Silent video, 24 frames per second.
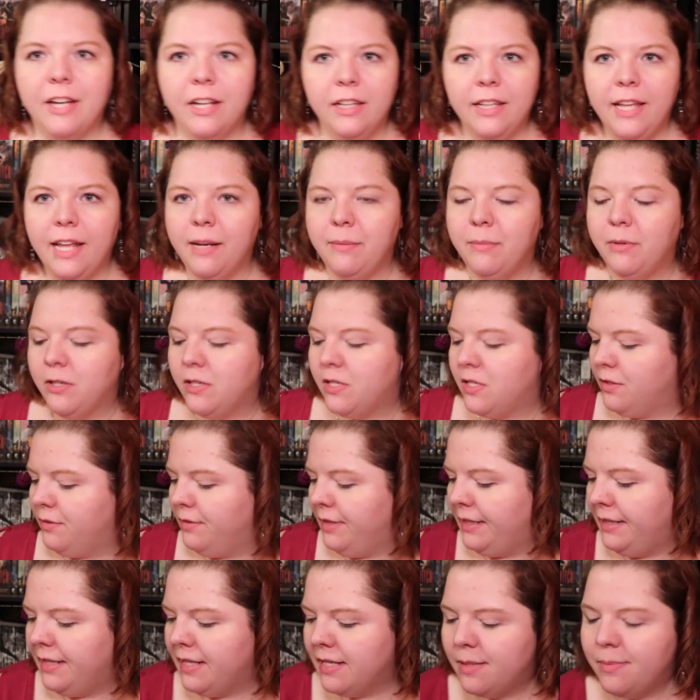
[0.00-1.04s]
Got a lot of books to
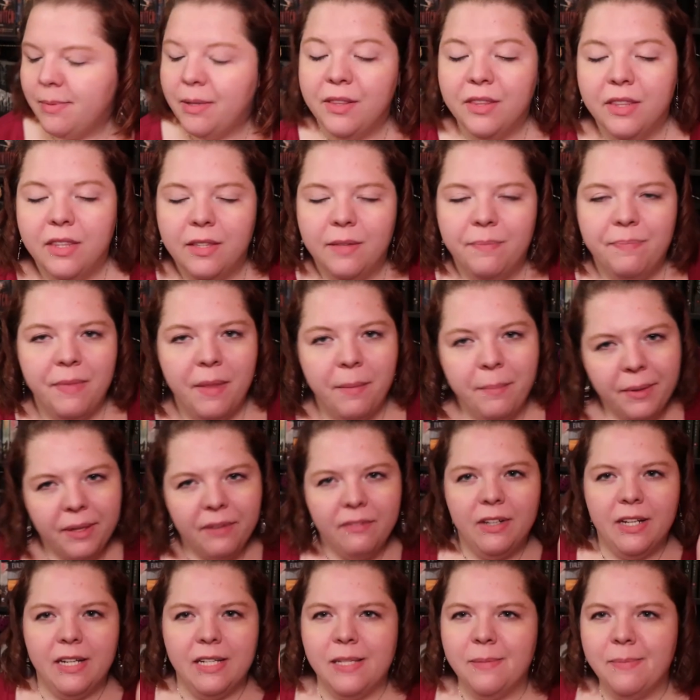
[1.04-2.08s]
read this month. I'm
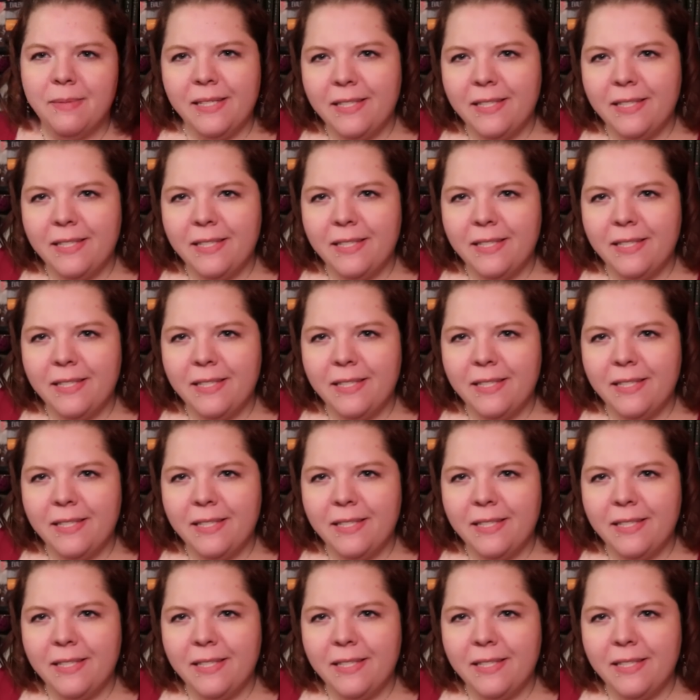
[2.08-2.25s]
giving it to